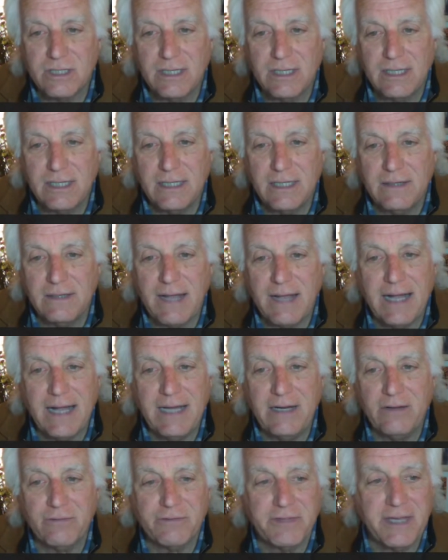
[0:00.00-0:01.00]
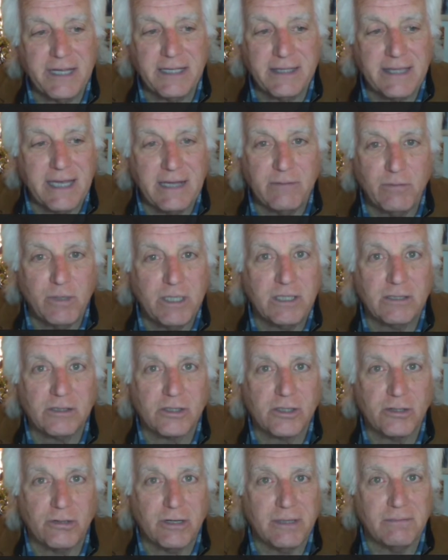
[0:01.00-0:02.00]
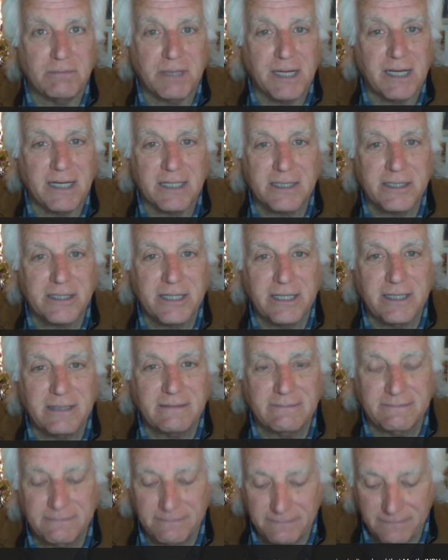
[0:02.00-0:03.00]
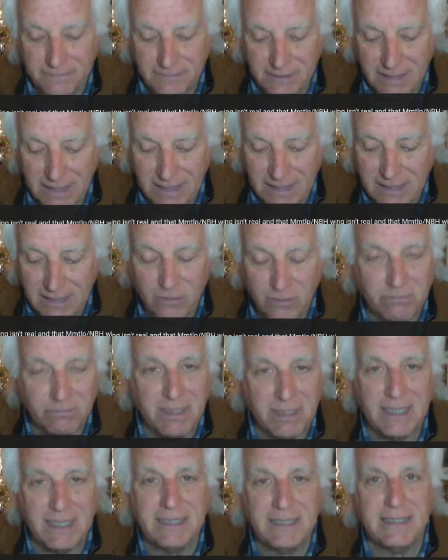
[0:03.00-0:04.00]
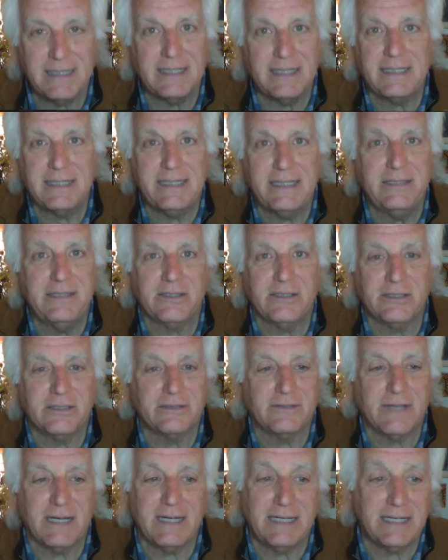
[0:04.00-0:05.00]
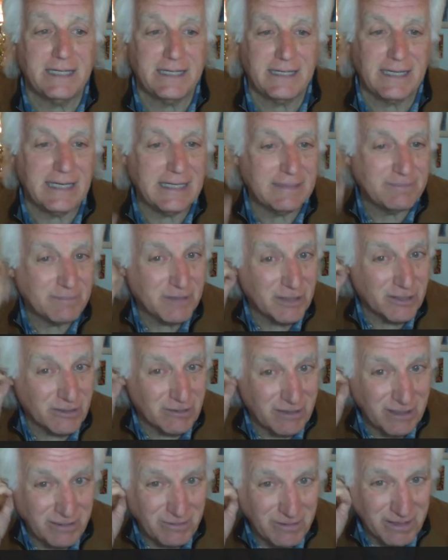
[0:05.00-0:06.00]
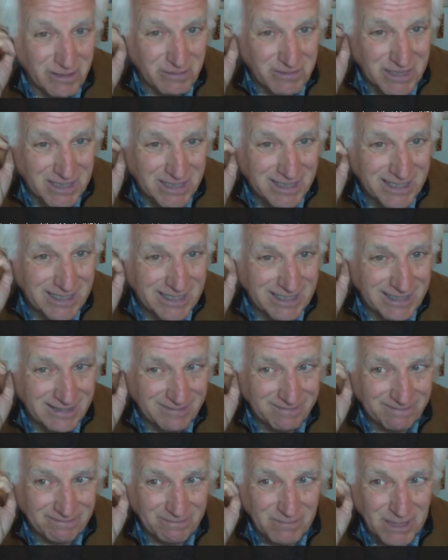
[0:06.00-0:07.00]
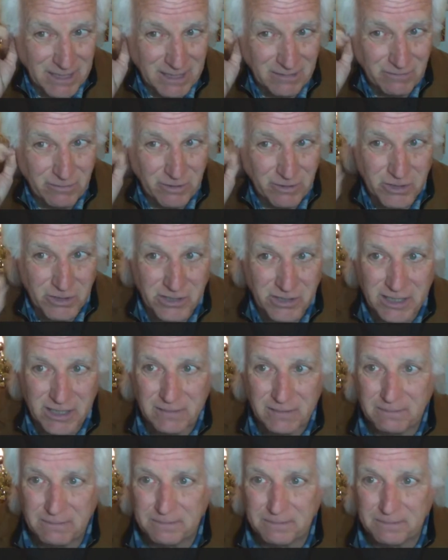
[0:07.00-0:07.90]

Uh, I don't think they will join blockchain. I don't buy that either. I happen to agree with them on that, but we'll see.